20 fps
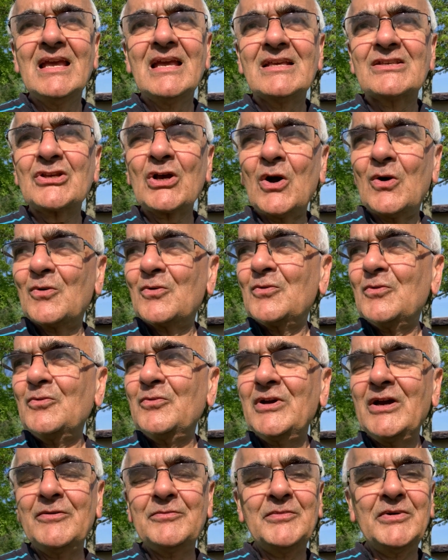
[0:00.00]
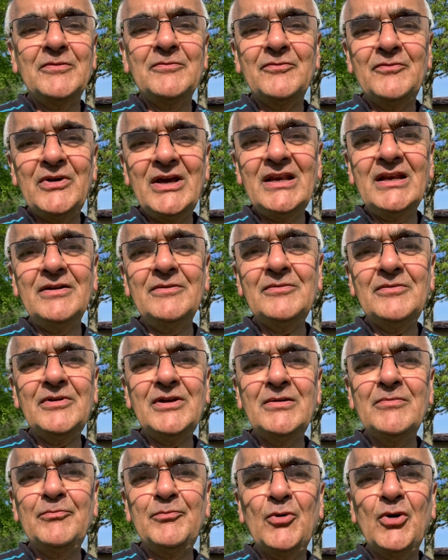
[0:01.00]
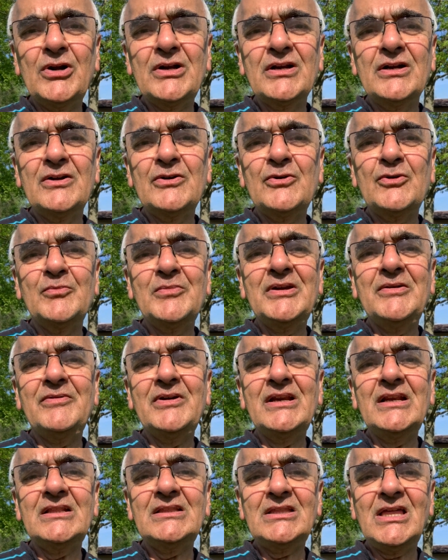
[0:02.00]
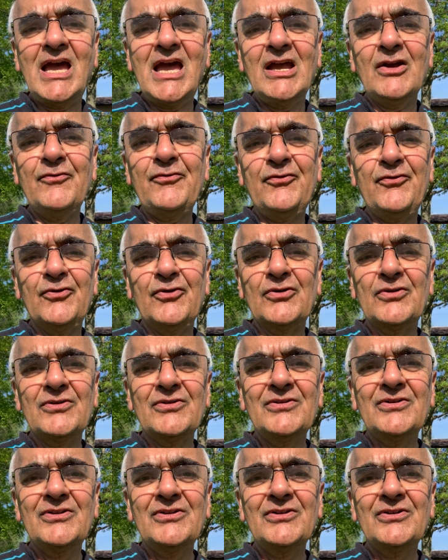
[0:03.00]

So we have been very important to be very thankful